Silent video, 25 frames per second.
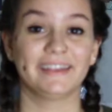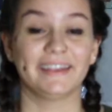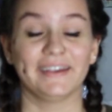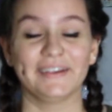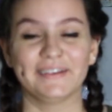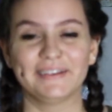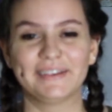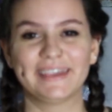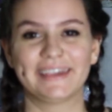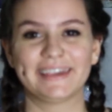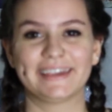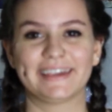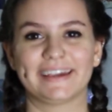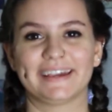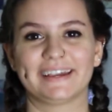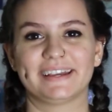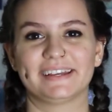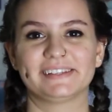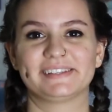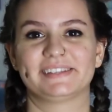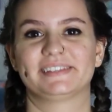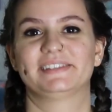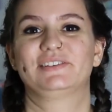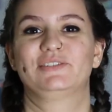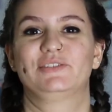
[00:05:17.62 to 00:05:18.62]
Okay
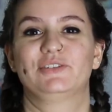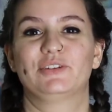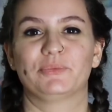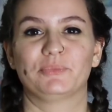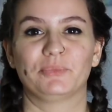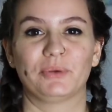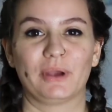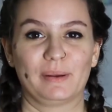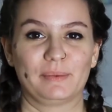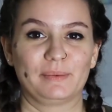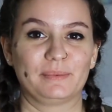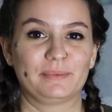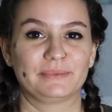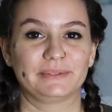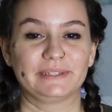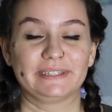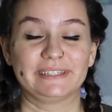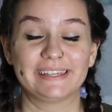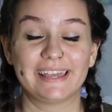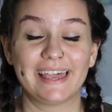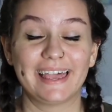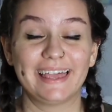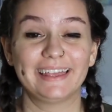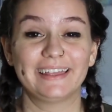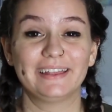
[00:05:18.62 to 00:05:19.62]
guys, as you can probably
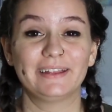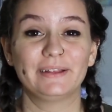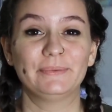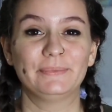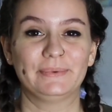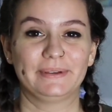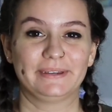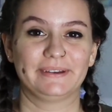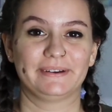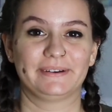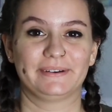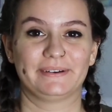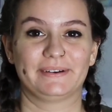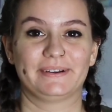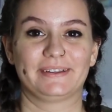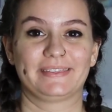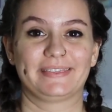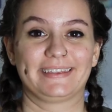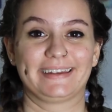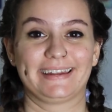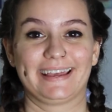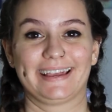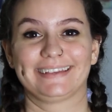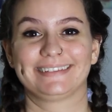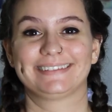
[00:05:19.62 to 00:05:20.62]
tell, we are on
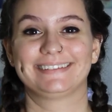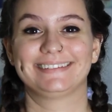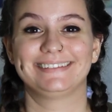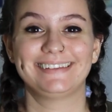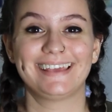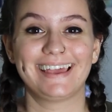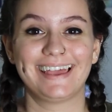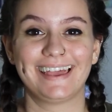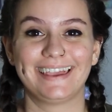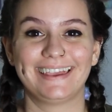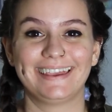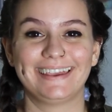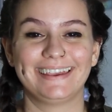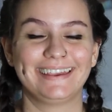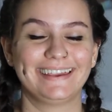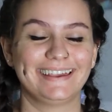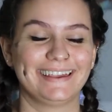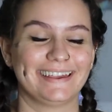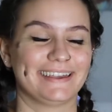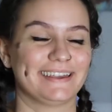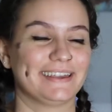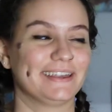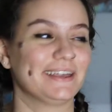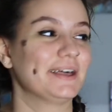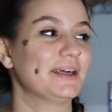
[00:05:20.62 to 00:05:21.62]
the next day.
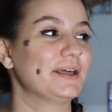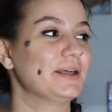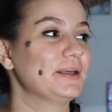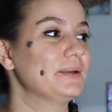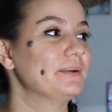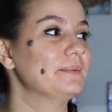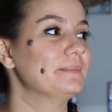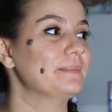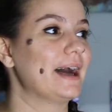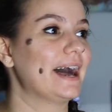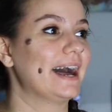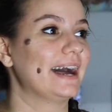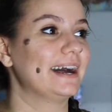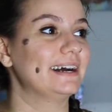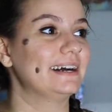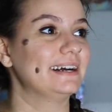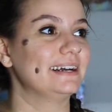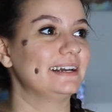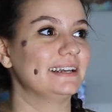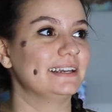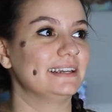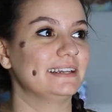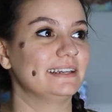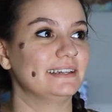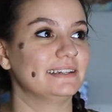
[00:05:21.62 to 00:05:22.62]

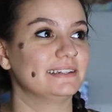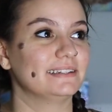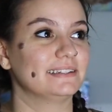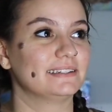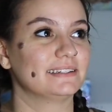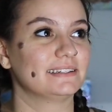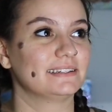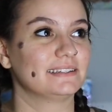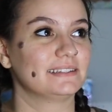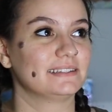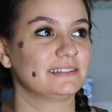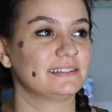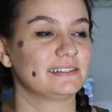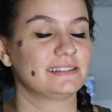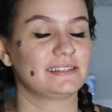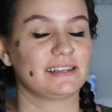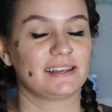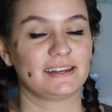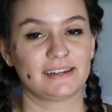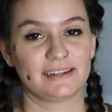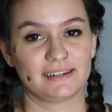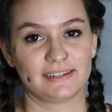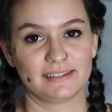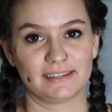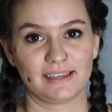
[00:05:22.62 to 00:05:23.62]
I
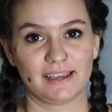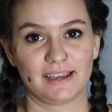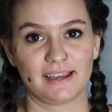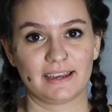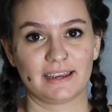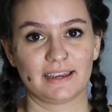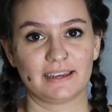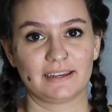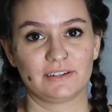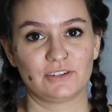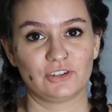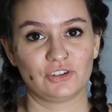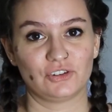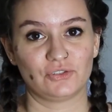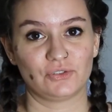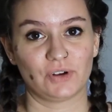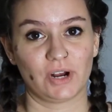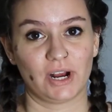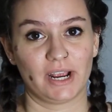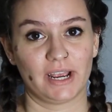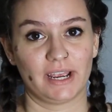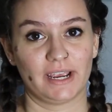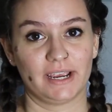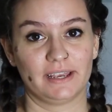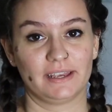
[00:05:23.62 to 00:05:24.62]
set it aside to
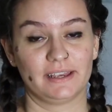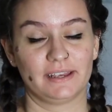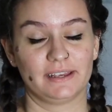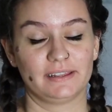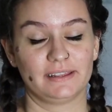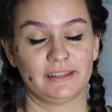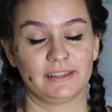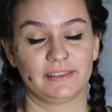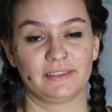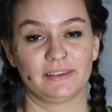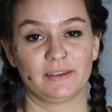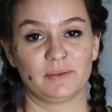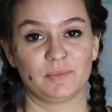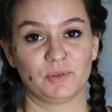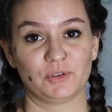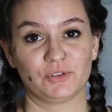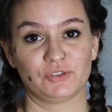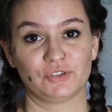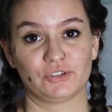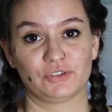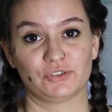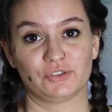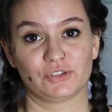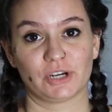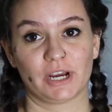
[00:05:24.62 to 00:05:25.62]
dry, let the
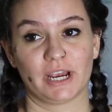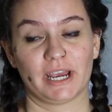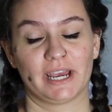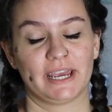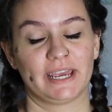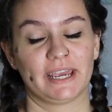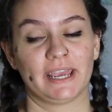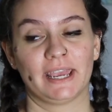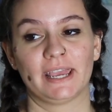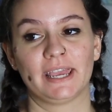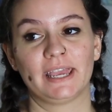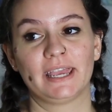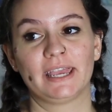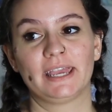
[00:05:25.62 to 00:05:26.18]
emulsion dry.